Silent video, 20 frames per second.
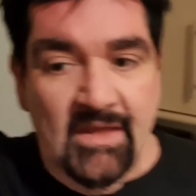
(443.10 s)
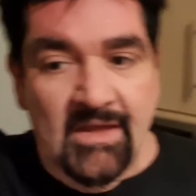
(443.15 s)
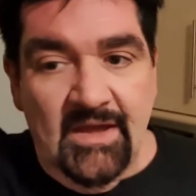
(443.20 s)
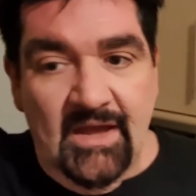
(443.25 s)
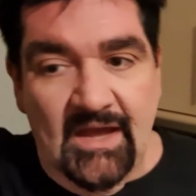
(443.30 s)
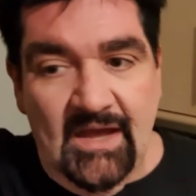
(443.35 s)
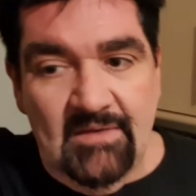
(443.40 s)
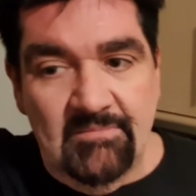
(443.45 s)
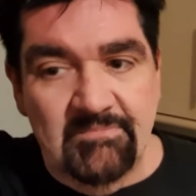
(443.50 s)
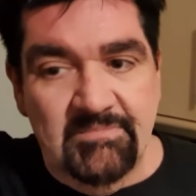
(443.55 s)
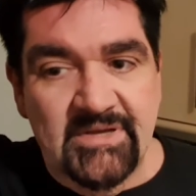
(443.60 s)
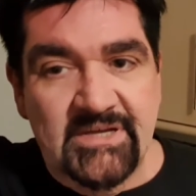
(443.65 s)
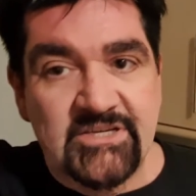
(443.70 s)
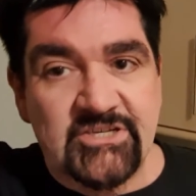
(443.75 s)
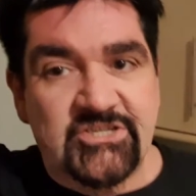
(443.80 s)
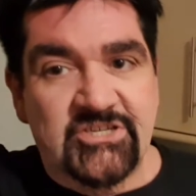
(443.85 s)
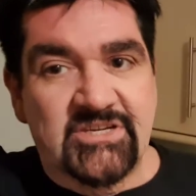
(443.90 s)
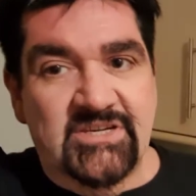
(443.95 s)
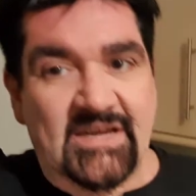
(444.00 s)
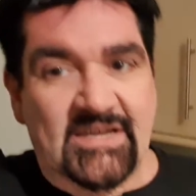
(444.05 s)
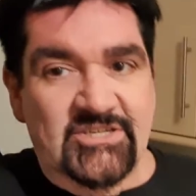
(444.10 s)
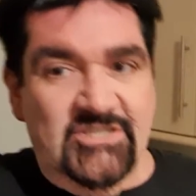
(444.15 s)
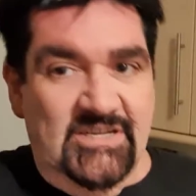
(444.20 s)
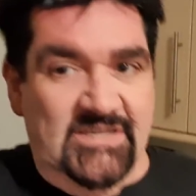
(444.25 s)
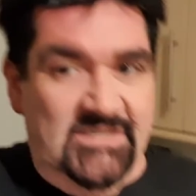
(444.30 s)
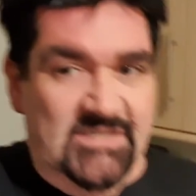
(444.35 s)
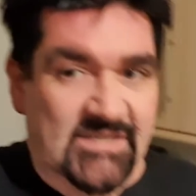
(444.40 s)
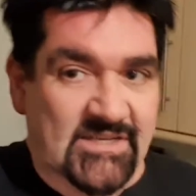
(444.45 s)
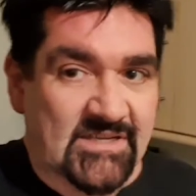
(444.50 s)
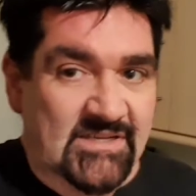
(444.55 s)
But she'd actually
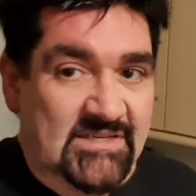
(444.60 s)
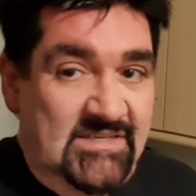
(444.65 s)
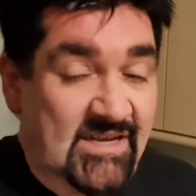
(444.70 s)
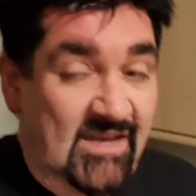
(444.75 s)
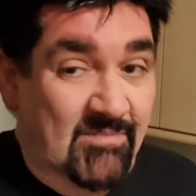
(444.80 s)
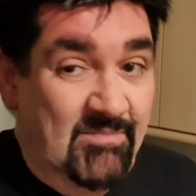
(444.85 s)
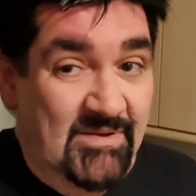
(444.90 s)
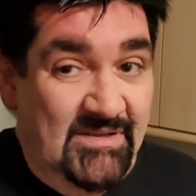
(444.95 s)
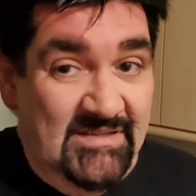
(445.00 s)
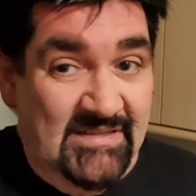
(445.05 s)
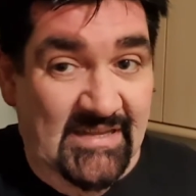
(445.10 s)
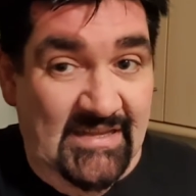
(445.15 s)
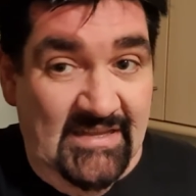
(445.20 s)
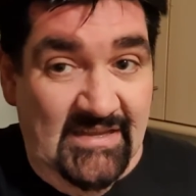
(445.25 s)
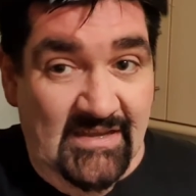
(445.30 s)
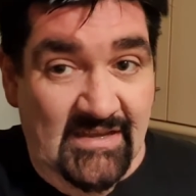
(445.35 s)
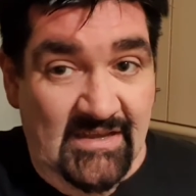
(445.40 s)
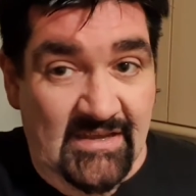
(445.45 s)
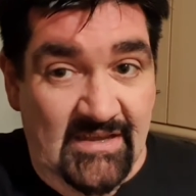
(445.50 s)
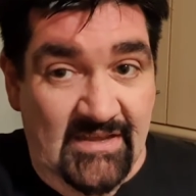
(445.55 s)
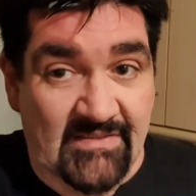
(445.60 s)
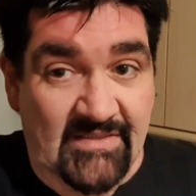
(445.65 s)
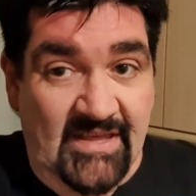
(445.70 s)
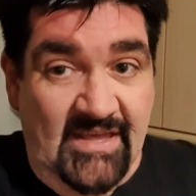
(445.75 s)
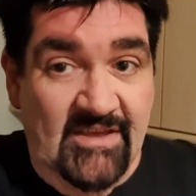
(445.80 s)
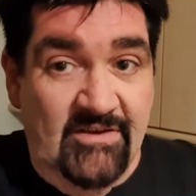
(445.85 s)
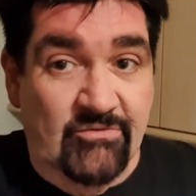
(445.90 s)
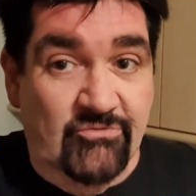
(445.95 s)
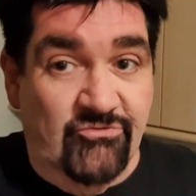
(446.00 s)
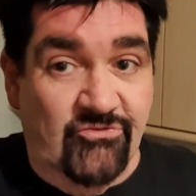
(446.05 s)
turned up at the
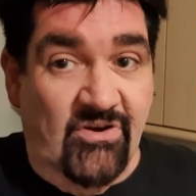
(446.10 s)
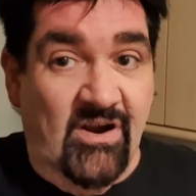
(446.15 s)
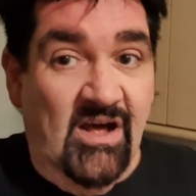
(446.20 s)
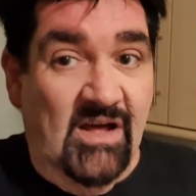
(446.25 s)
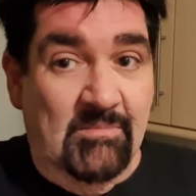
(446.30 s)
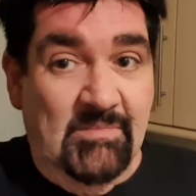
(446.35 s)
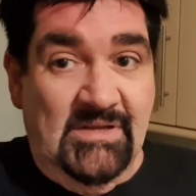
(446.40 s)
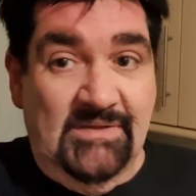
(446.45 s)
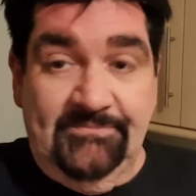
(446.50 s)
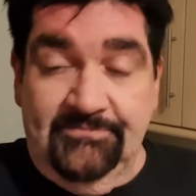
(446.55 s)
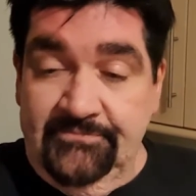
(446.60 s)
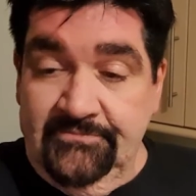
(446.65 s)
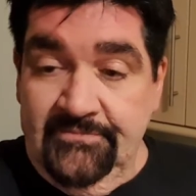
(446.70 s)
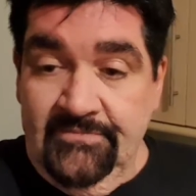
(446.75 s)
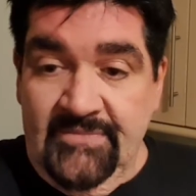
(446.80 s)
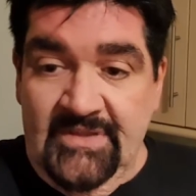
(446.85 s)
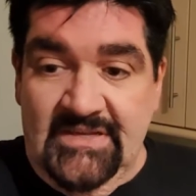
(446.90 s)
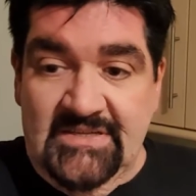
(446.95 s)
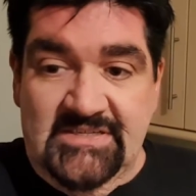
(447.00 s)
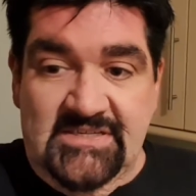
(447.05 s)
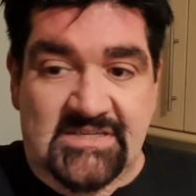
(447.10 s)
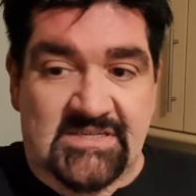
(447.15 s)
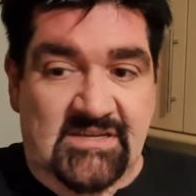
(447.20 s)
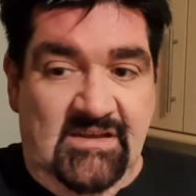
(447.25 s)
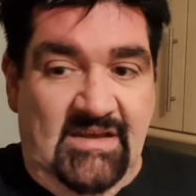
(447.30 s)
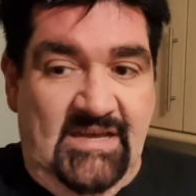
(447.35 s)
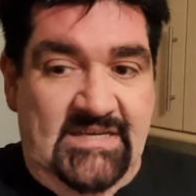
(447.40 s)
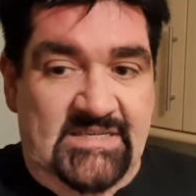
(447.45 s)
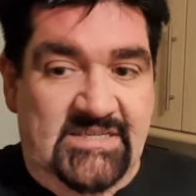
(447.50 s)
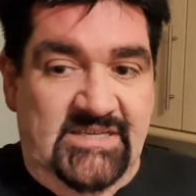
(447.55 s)
Kiel Drama
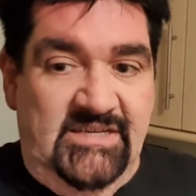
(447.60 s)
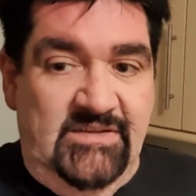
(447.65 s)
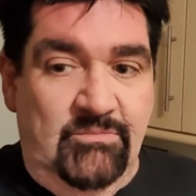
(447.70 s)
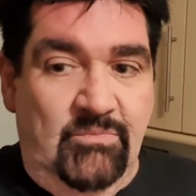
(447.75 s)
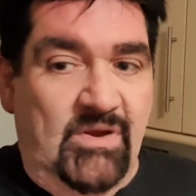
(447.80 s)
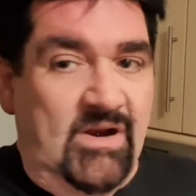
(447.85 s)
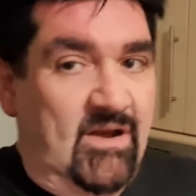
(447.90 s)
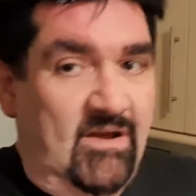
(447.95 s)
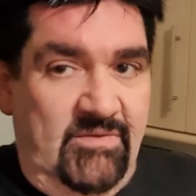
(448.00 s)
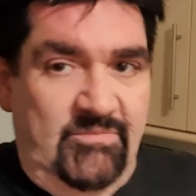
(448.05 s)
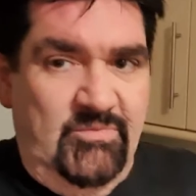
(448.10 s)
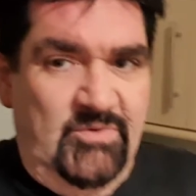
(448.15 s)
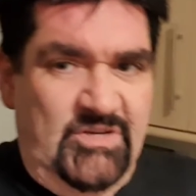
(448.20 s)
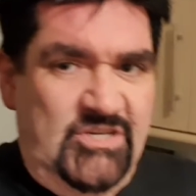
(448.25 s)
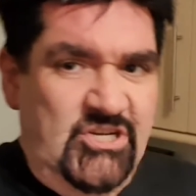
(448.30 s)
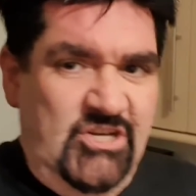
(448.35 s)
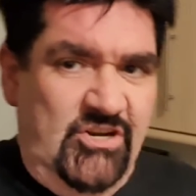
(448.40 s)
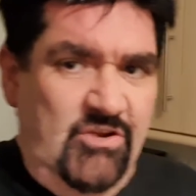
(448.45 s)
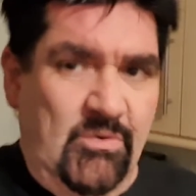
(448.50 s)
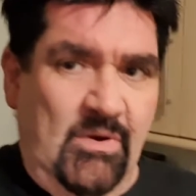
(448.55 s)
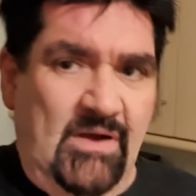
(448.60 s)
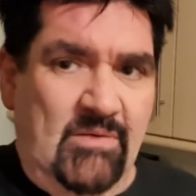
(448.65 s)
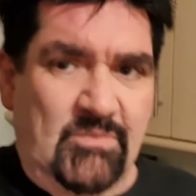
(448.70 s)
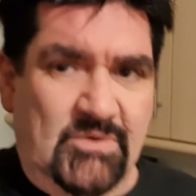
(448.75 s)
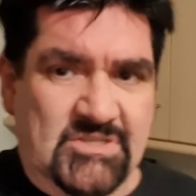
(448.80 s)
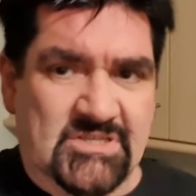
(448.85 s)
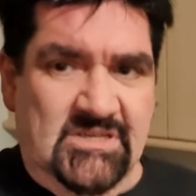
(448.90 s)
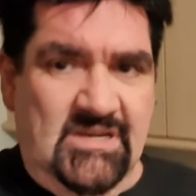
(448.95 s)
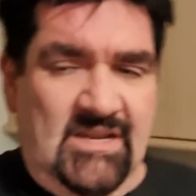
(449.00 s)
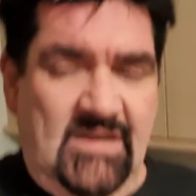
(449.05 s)
Society when she knew I
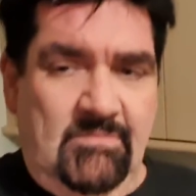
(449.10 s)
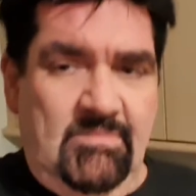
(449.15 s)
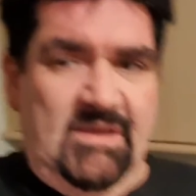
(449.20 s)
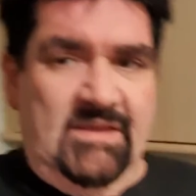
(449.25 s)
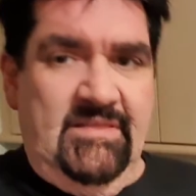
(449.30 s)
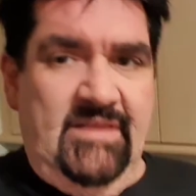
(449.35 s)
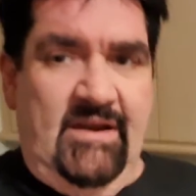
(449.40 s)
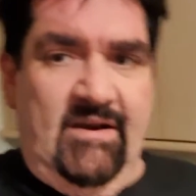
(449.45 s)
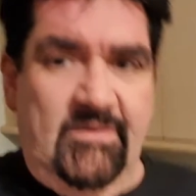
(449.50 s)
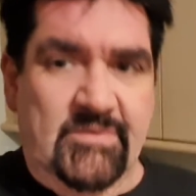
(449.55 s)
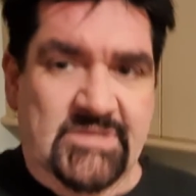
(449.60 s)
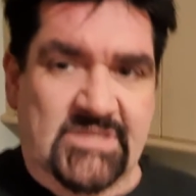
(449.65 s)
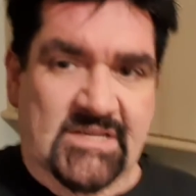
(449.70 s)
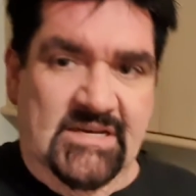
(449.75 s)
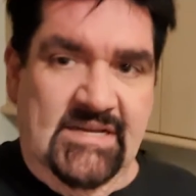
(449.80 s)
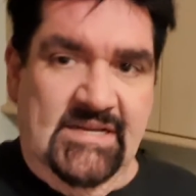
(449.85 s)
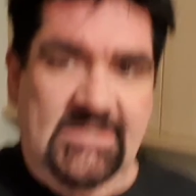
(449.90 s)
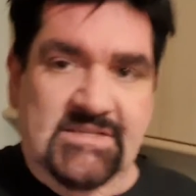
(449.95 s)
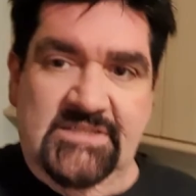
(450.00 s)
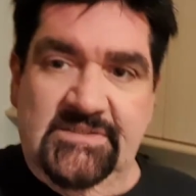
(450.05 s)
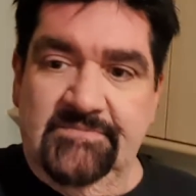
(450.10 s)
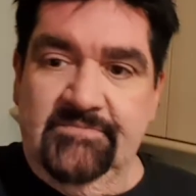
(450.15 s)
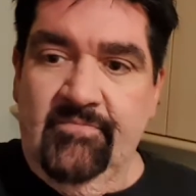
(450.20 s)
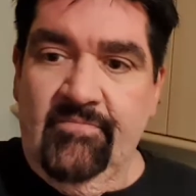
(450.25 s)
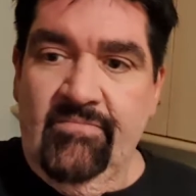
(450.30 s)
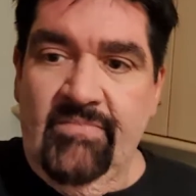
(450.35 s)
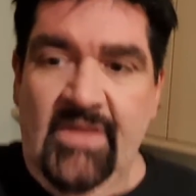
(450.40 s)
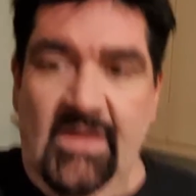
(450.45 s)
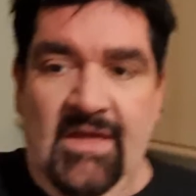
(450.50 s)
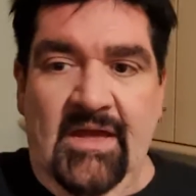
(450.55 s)
wasn't going to be there. I was in London,
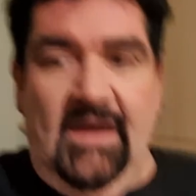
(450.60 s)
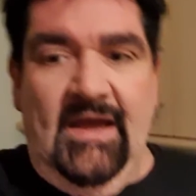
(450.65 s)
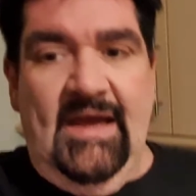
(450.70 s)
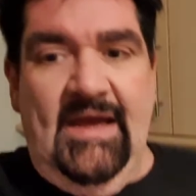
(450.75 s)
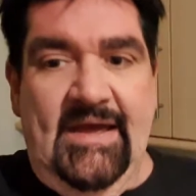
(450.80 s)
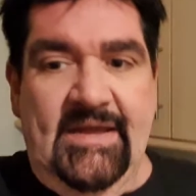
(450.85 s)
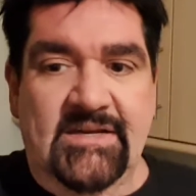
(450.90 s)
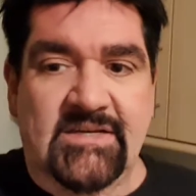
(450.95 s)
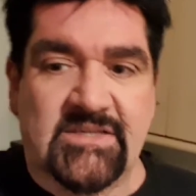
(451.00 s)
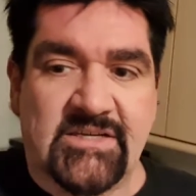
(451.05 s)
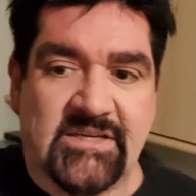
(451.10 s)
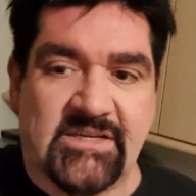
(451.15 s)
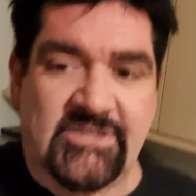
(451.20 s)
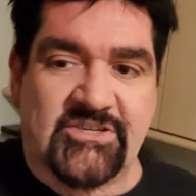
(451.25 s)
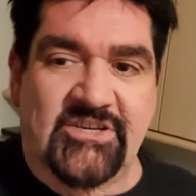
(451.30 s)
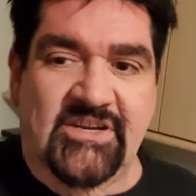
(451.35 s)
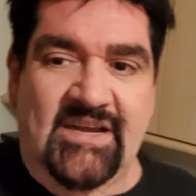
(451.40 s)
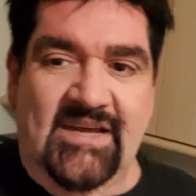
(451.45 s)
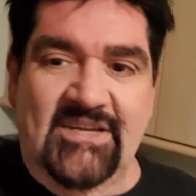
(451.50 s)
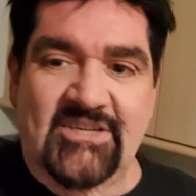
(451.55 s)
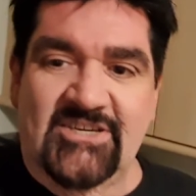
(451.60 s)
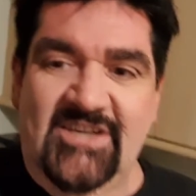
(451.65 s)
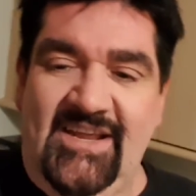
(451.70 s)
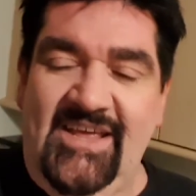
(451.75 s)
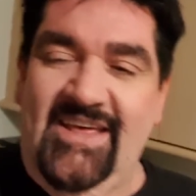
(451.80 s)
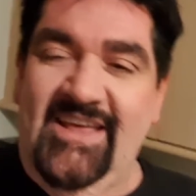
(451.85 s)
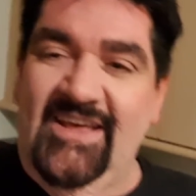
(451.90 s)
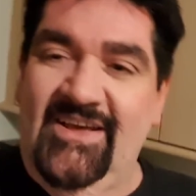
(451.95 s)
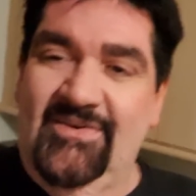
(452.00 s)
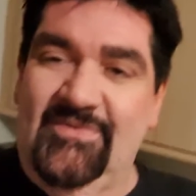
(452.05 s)
and she'd actually
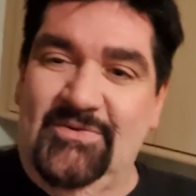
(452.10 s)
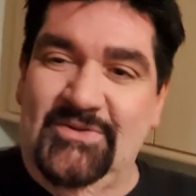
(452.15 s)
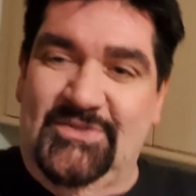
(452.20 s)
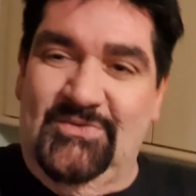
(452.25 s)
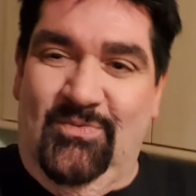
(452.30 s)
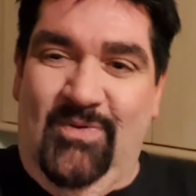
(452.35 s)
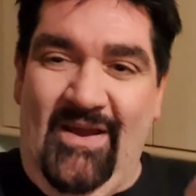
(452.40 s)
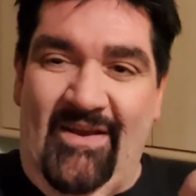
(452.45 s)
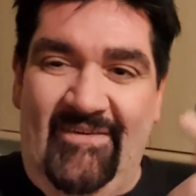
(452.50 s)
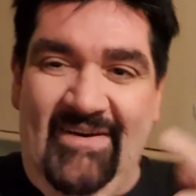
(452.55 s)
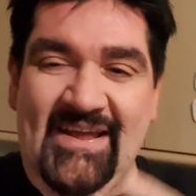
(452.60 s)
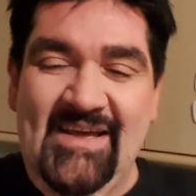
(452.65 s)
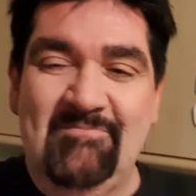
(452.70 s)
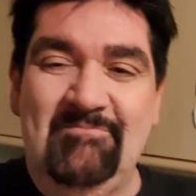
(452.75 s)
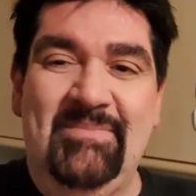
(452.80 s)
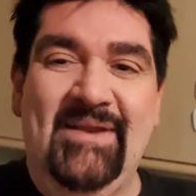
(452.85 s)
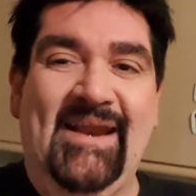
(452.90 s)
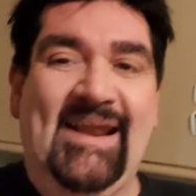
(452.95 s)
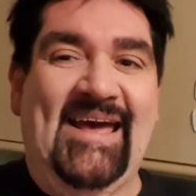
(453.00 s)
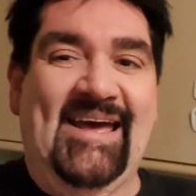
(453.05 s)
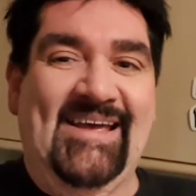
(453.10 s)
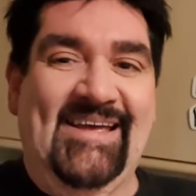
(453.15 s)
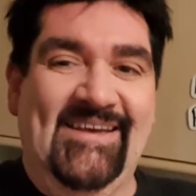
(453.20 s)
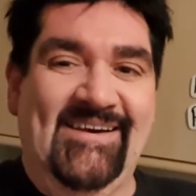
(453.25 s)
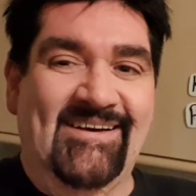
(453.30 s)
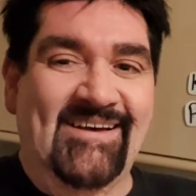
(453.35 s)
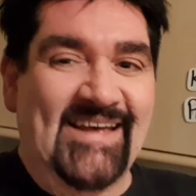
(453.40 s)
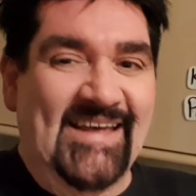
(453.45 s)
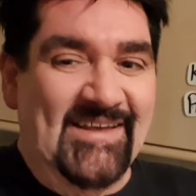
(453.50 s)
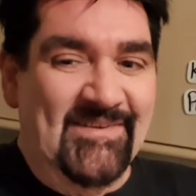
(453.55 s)
was wearing a black
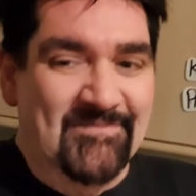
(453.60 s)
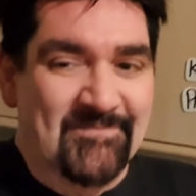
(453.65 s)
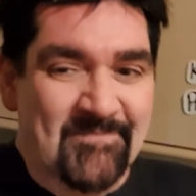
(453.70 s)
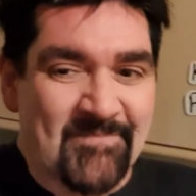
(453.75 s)
eye.